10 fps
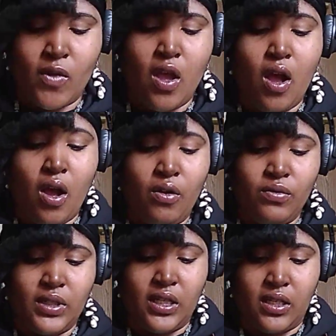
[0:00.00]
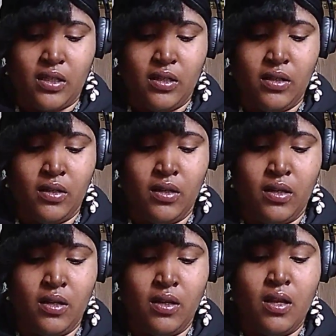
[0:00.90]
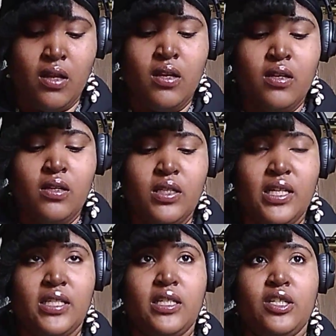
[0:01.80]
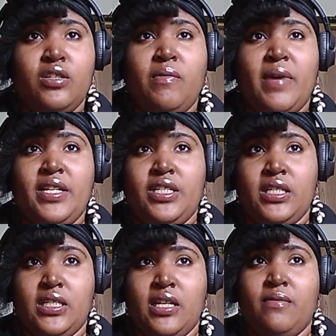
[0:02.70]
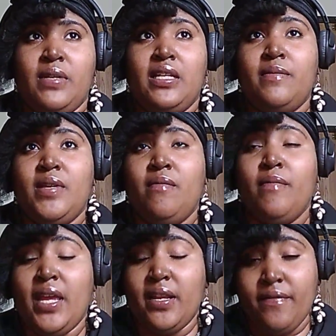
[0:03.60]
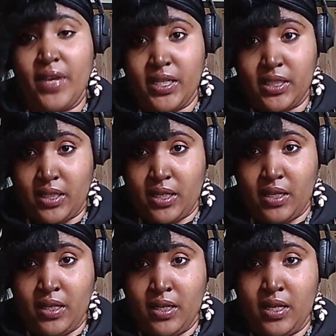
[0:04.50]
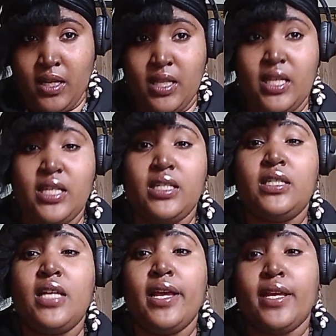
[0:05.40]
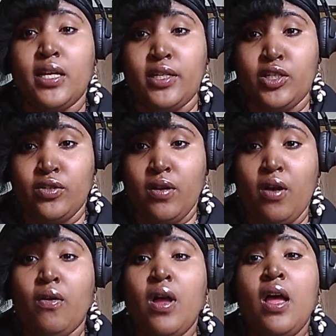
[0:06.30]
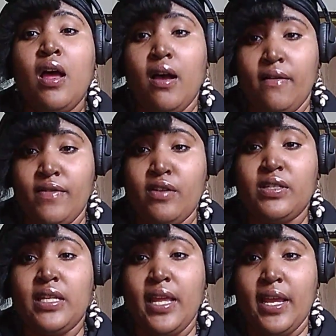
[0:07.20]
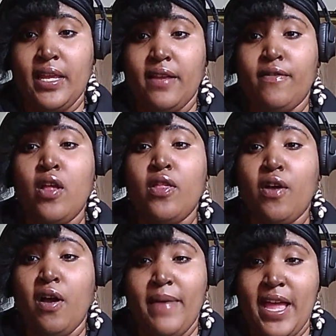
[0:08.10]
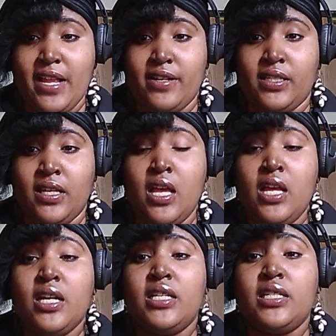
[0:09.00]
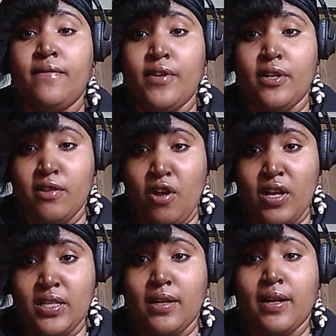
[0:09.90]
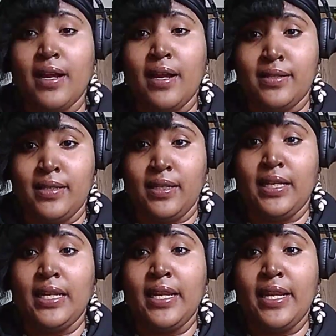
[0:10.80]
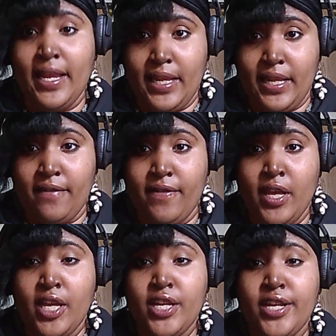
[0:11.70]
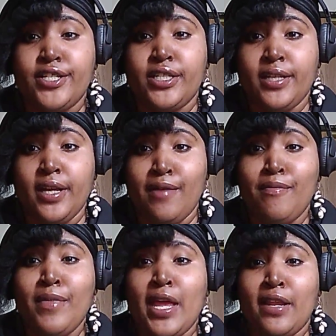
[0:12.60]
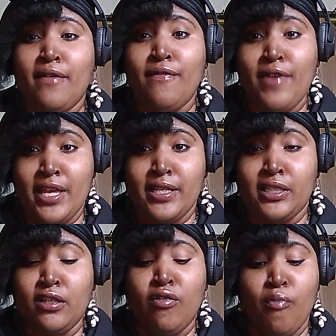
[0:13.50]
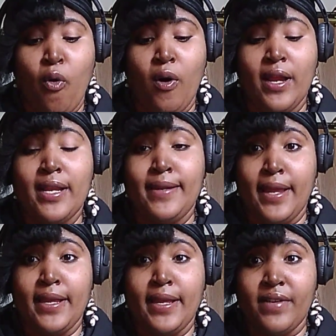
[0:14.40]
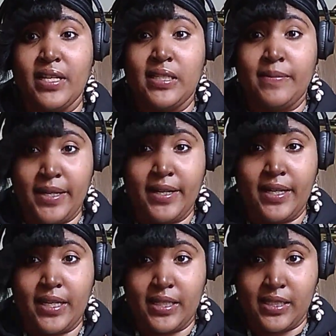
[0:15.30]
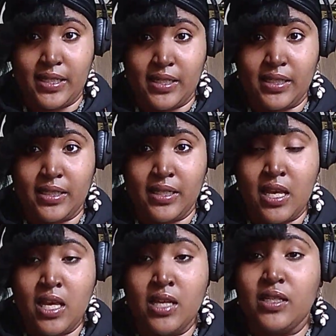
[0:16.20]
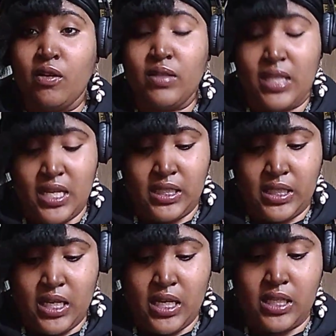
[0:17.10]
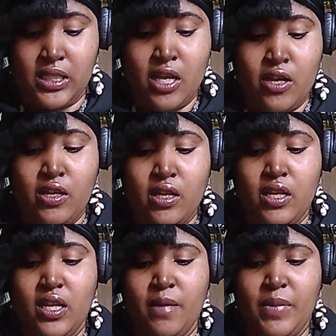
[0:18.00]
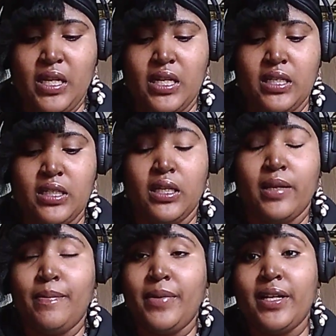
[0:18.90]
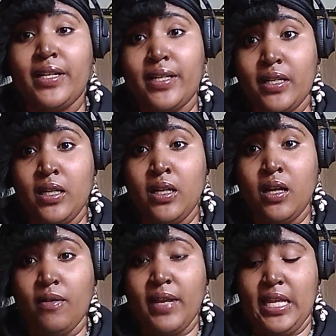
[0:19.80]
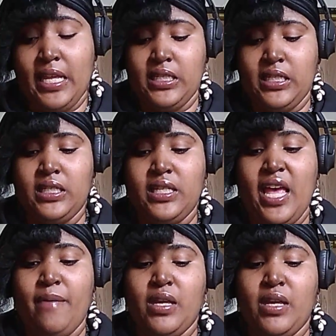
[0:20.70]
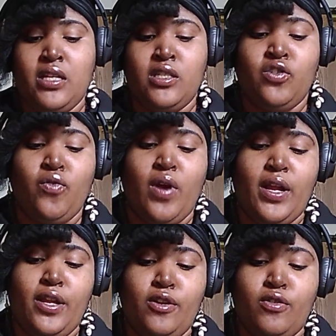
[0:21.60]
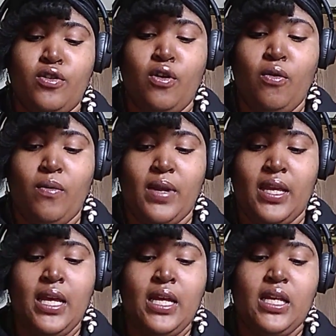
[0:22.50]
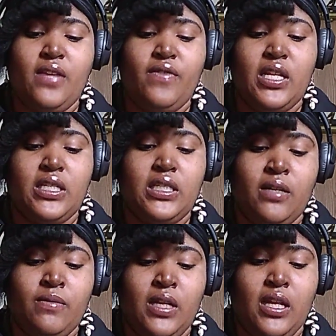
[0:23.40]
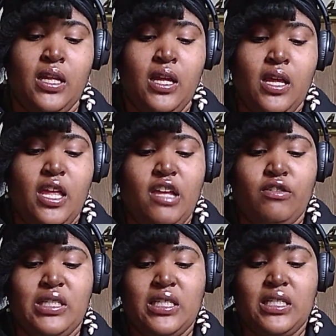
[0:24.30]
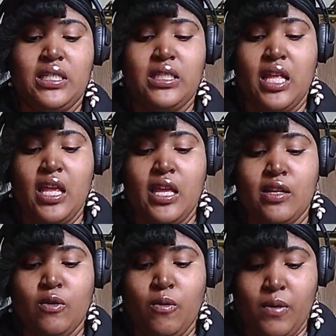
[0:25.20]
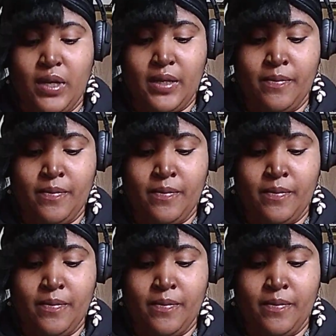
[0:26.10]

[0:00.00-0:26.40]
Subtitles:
owning the situations that we could be manifesting. This is taking control of those negative thought patterns. Because if your thoughts are constantly negative, you're just going to manifest more negative experiences. So this is nipping this in the bud. Okay, this is tapping into our inner knowing, giving us something else to stand on